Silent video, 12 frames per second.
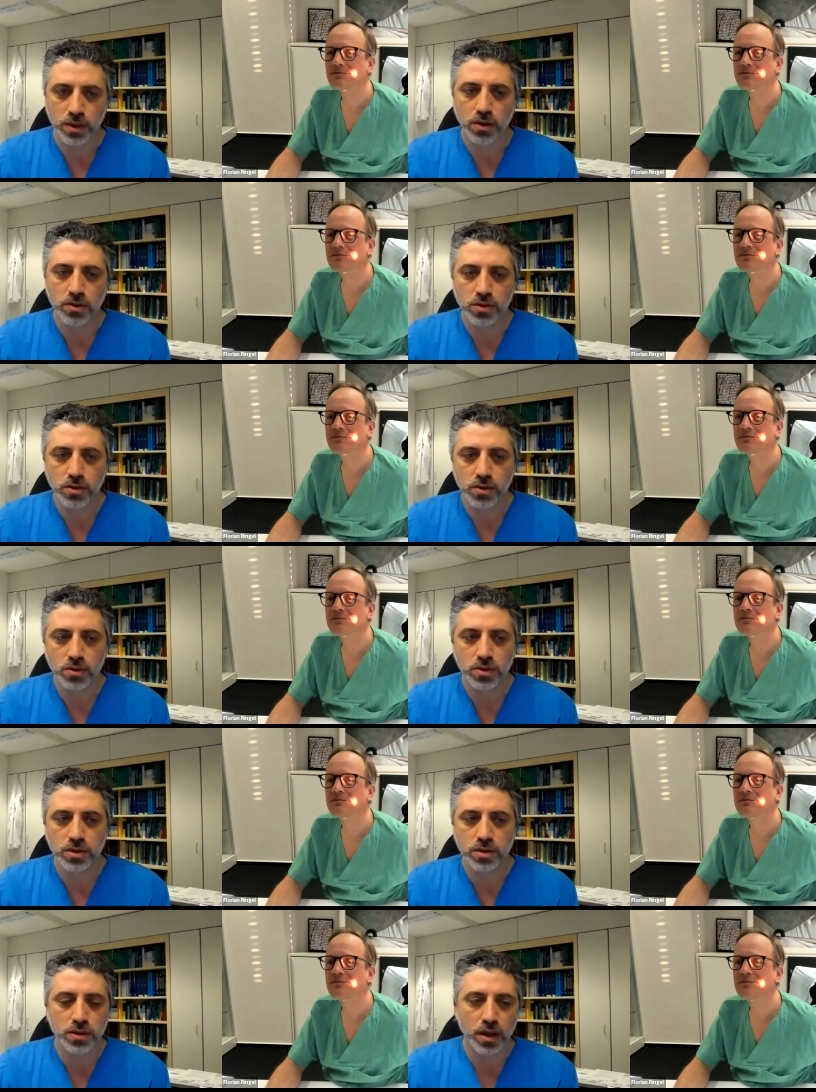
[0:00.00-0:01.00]
Speaker 1: we don't
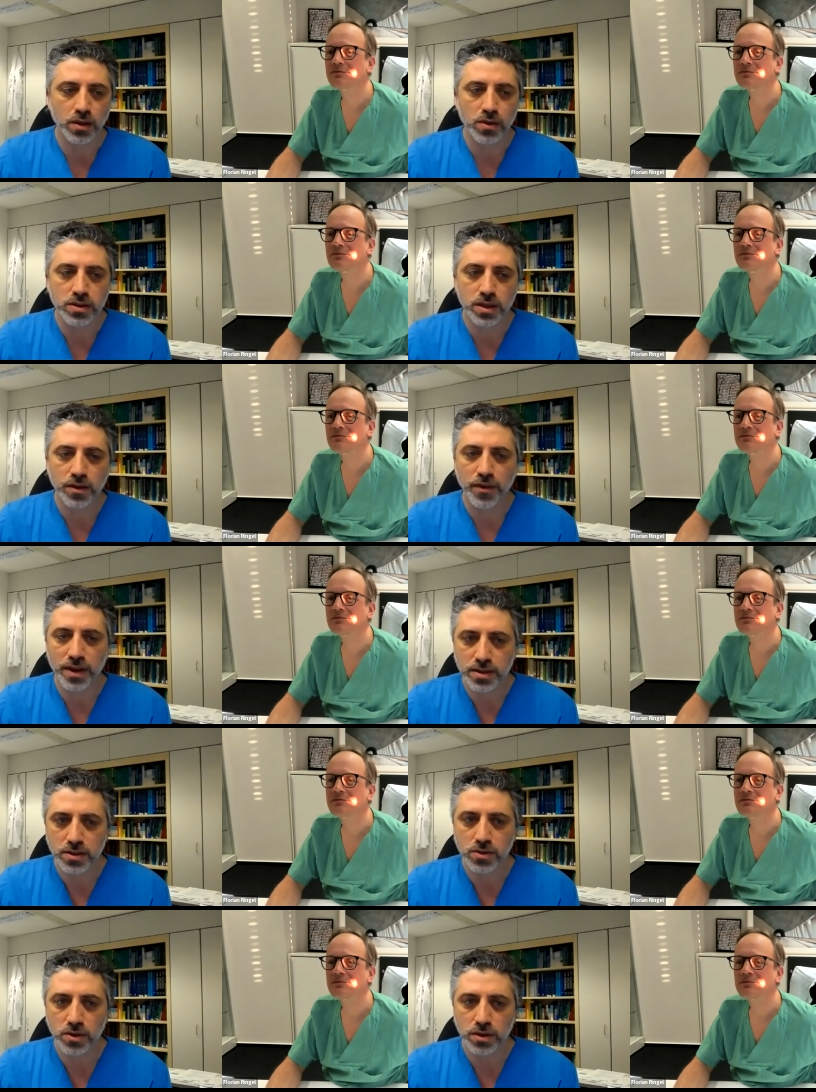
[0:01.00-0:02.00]
use diagnostic
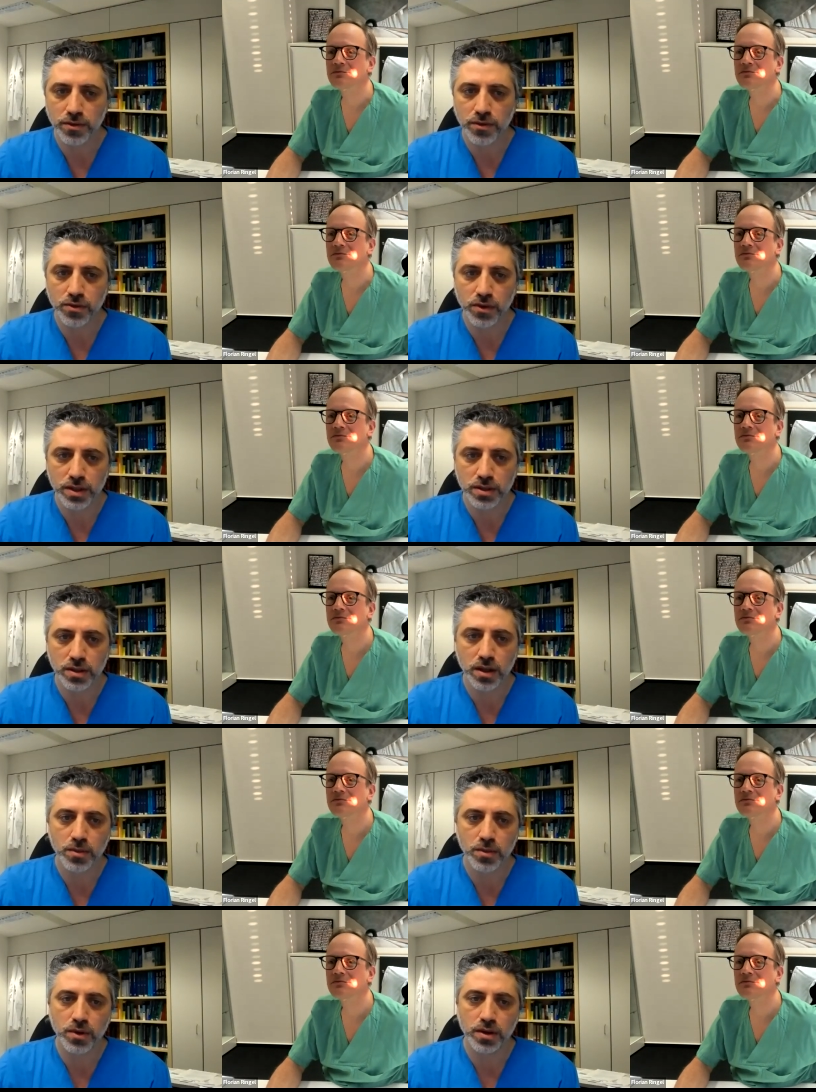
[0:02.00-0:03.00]
facet joint infiltration
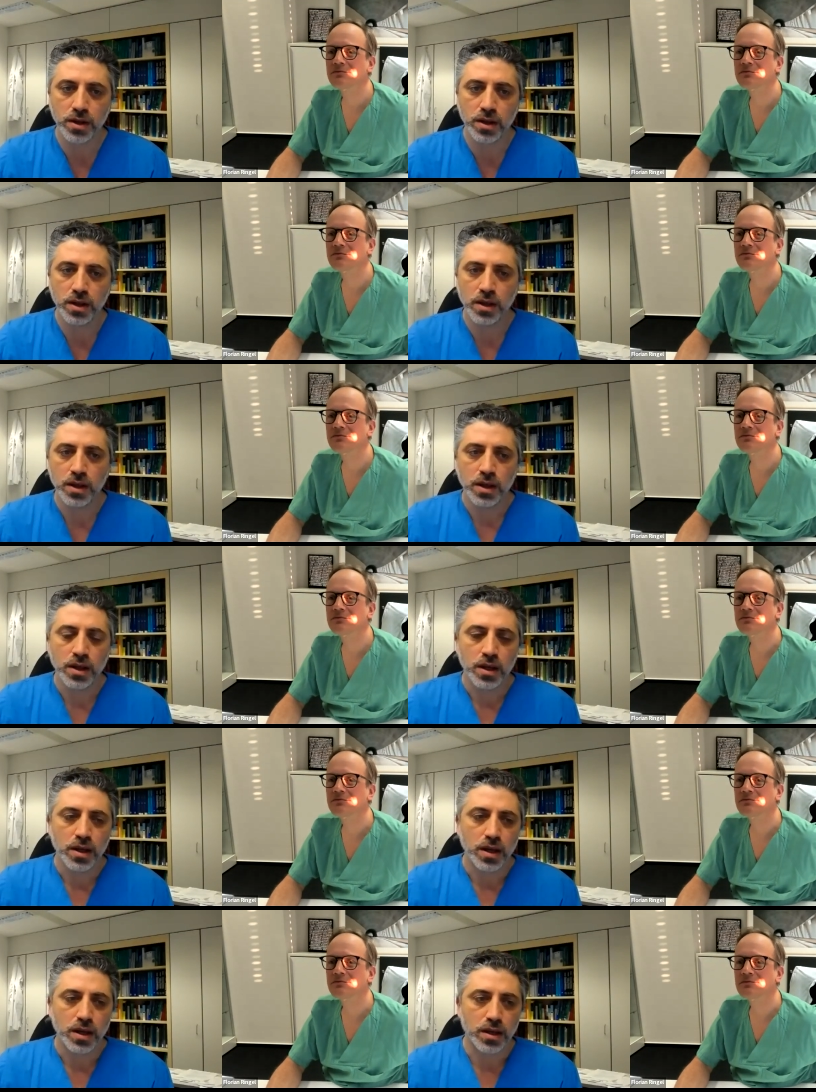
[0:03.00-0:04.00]
anymore.
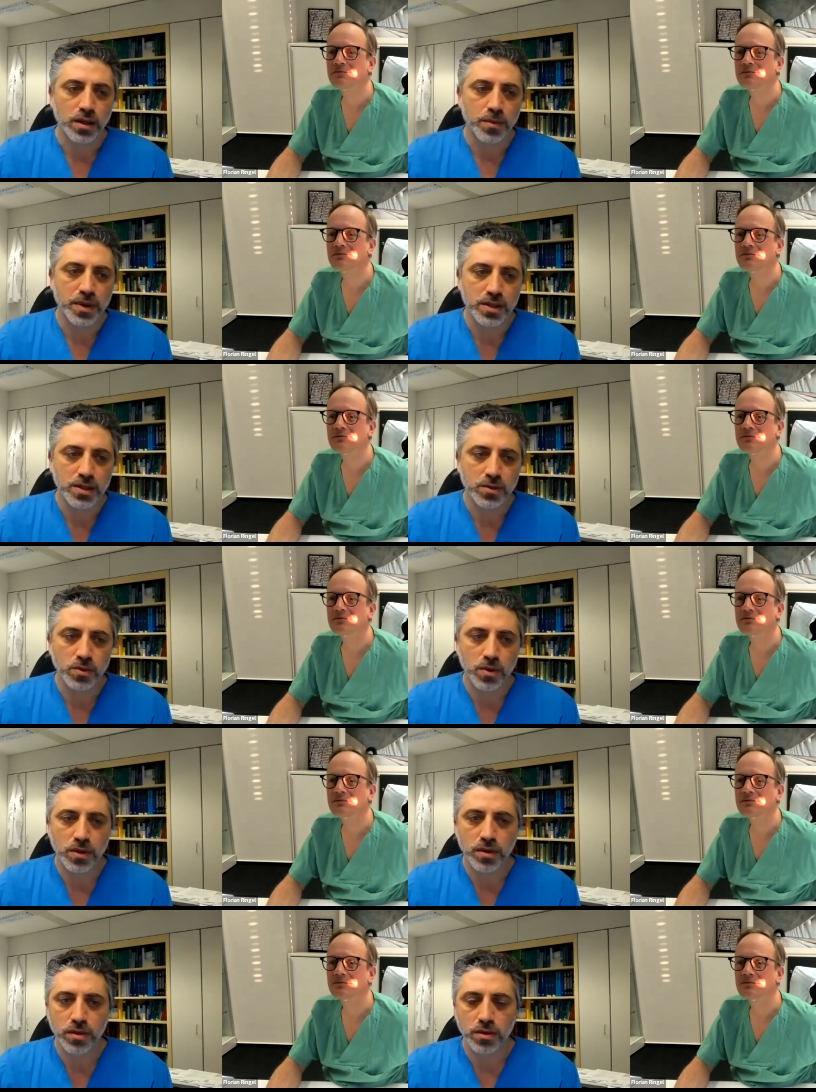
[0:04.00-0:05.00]
Uh, in a patient
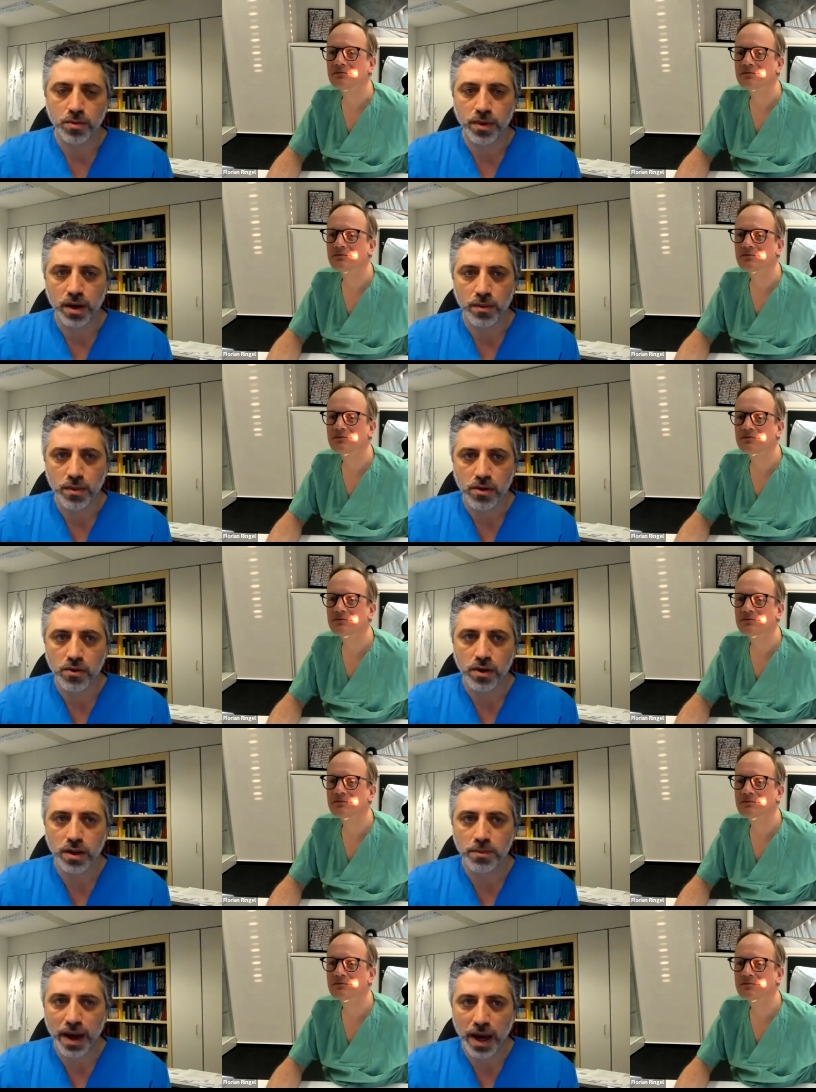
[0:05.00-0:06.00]
with, you know, primarily
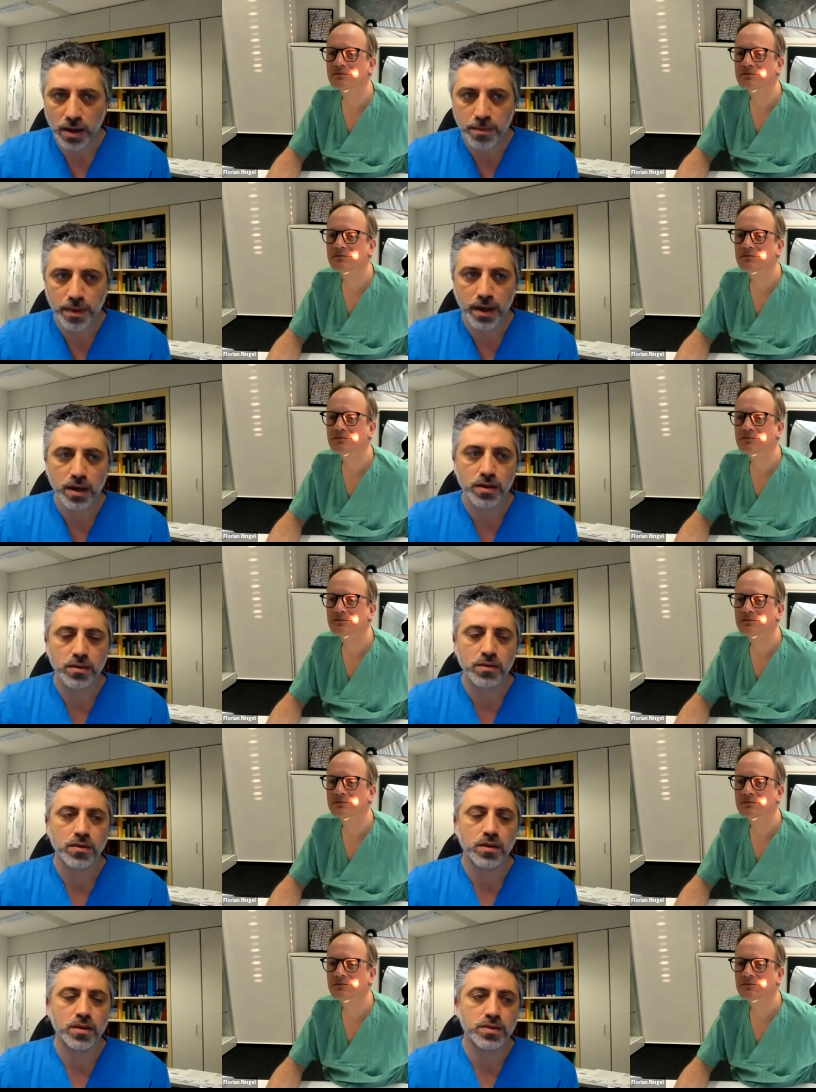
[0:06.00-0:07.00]
back pain,
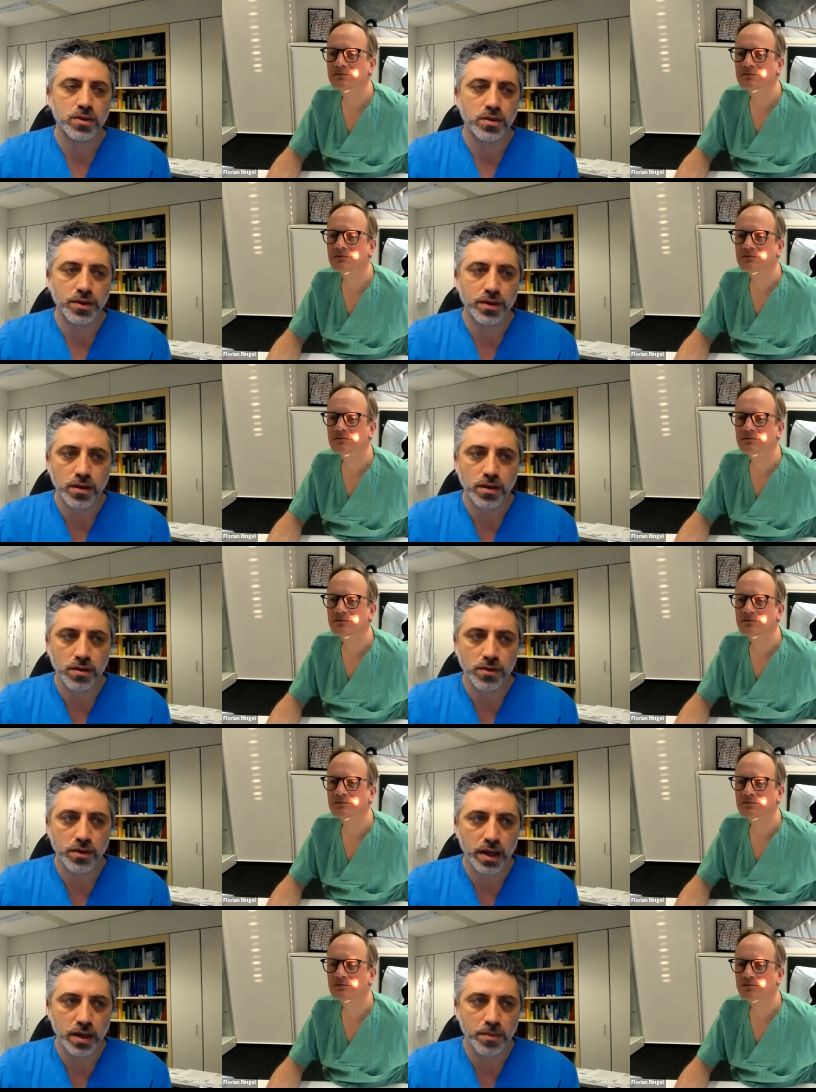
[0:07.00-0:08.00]
so the radicular
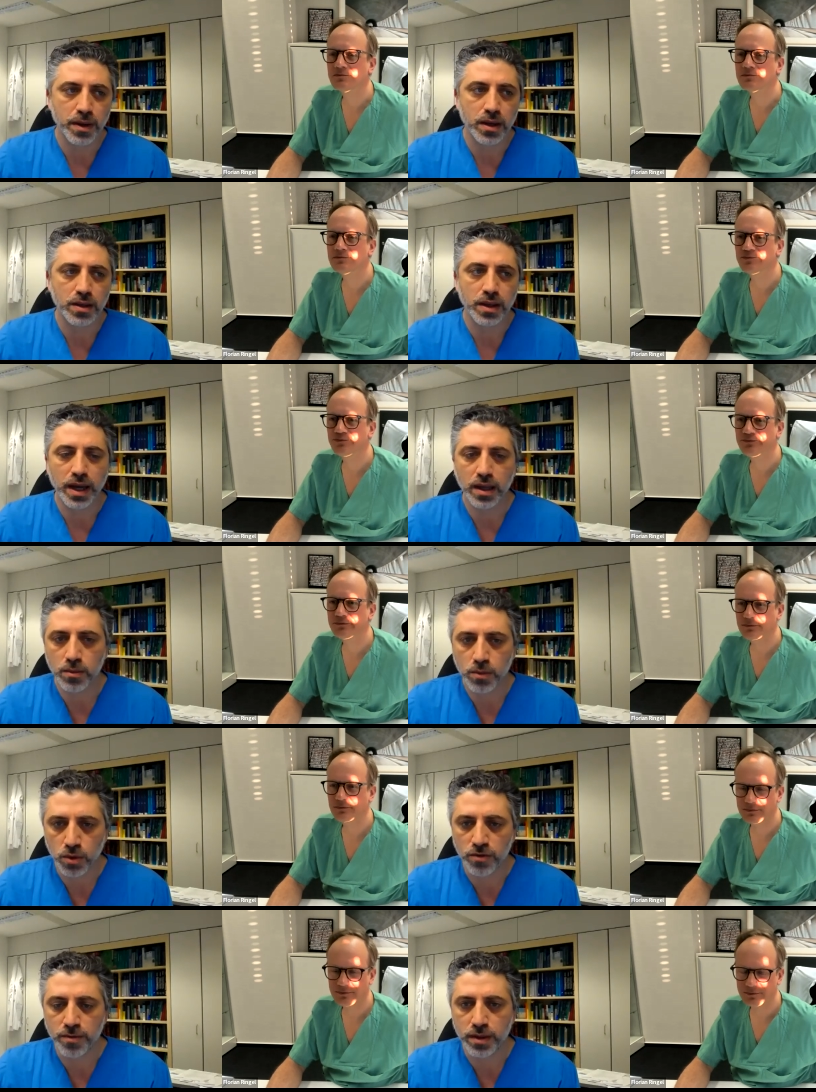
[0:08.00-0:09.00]
leg pain, and
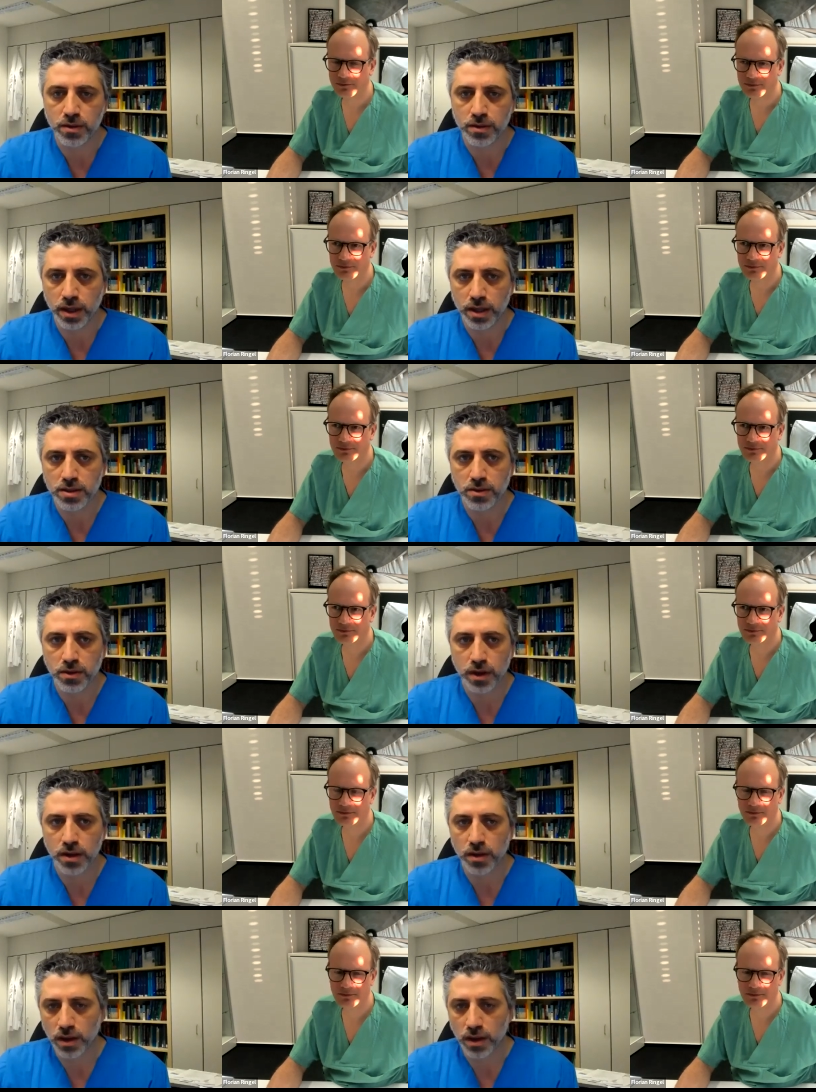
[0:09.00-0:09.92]
movement on X-ray,